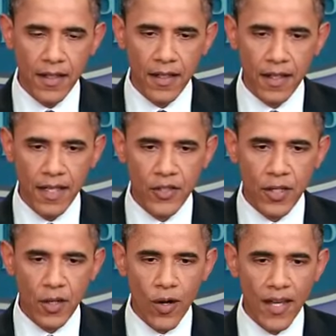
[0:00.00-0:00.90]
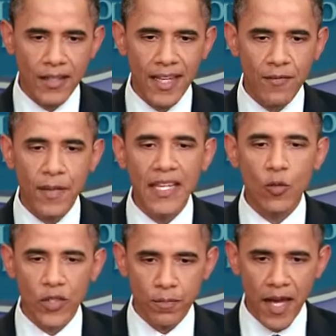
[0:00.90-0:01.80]
he's going to go ahead and give me the
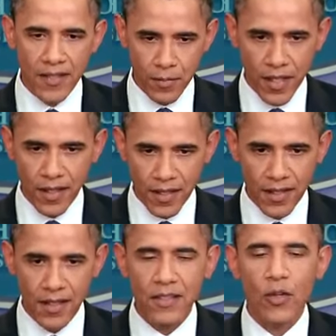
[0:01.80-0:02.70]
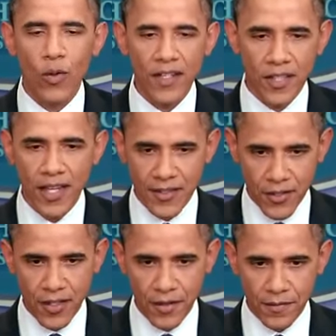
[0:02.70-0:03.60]
responsibility to raise the debt
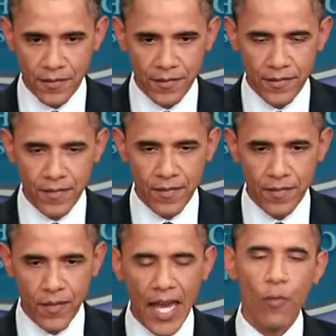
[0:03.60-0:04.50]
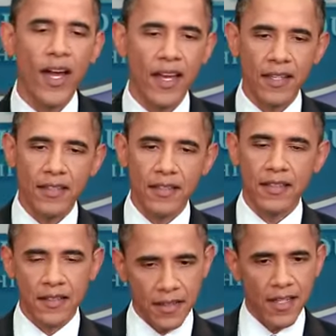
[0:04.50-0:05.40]
ceiling. That way,
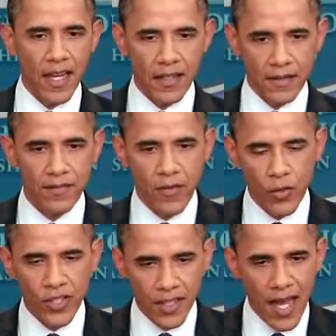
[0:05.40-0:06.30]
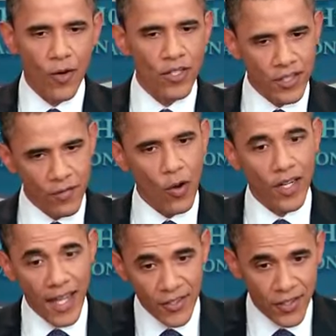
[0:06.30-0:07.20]
folks in Congress can vote
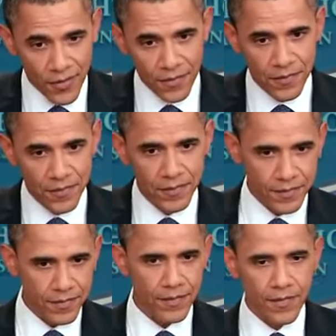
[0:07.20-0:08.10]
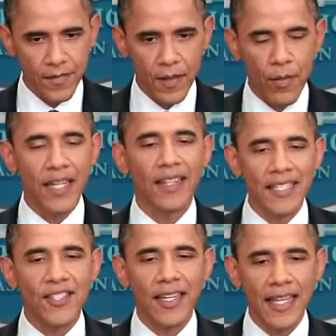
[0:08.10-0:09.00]
against it, but at
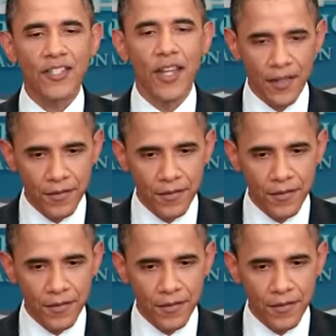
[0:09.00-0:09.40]
least it gets done.